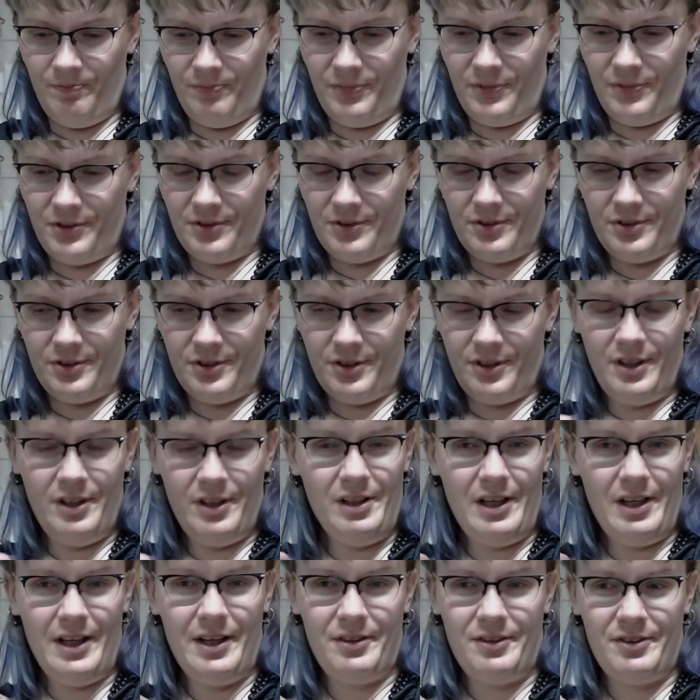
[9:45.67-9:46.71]

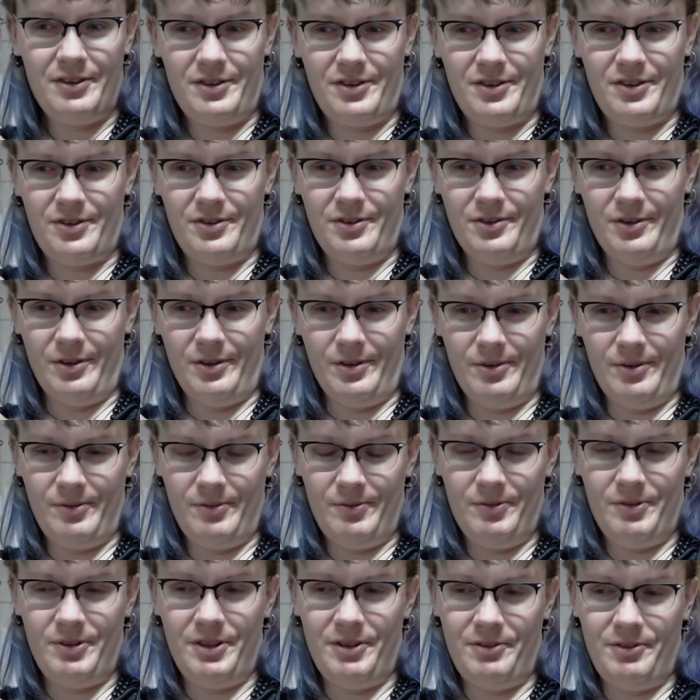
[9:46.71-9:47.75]
Related to the
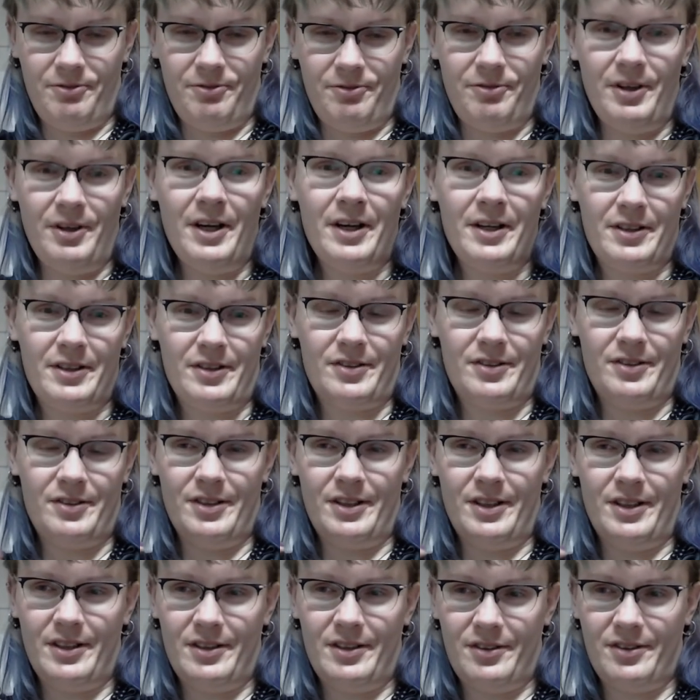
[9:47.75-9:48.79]
fact
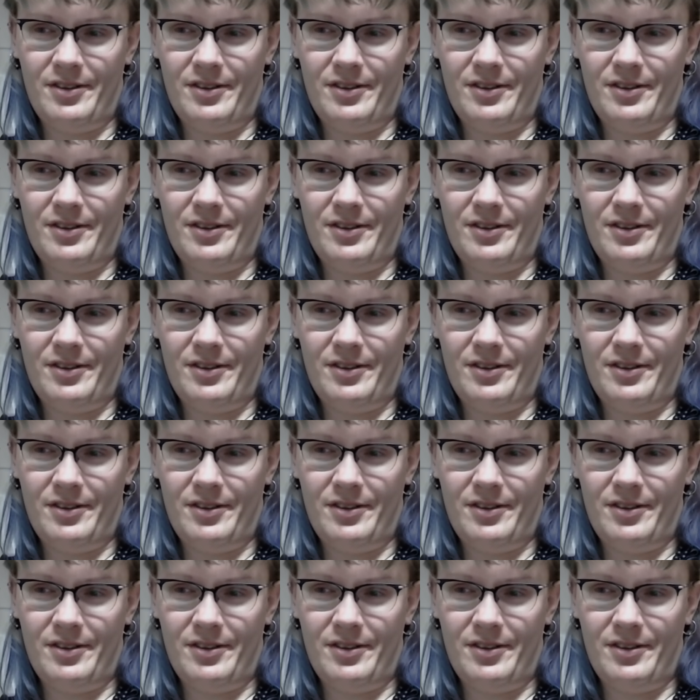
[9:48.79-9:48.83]
that